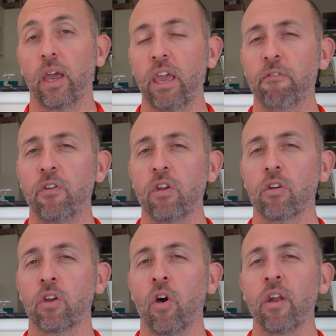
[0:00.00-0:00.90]
If
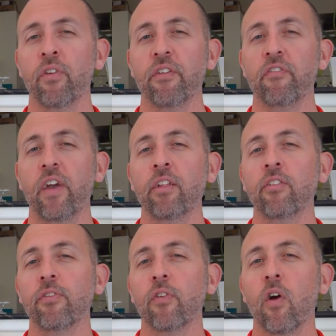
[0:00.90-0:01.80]
you're kind of on the fence
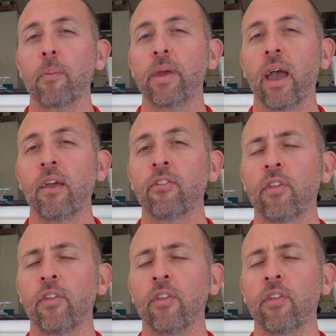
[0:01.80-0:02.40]
for IPAs,